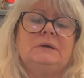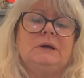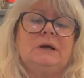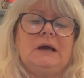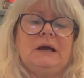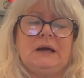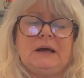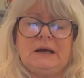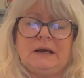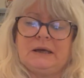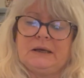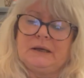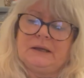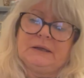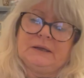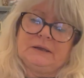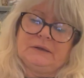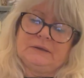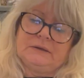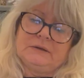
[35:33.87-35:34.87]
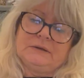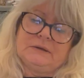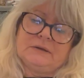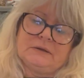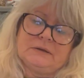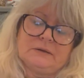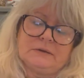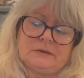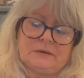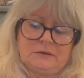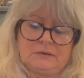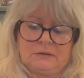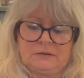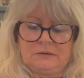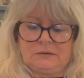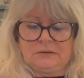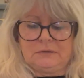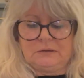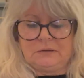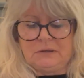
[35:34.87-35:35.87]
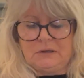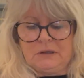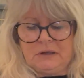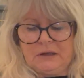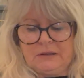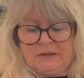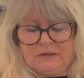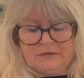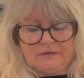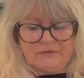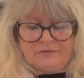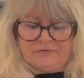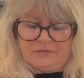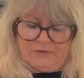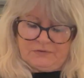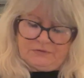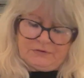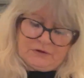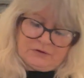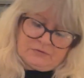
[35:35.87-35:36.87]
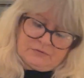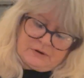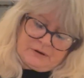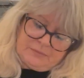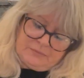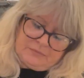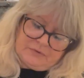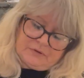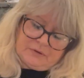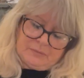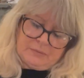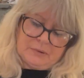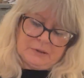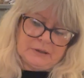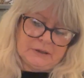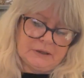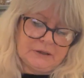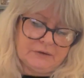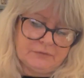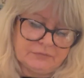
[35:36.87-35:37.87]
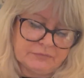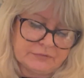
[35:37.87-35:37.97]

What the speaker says: and these are 50 grams, I believe.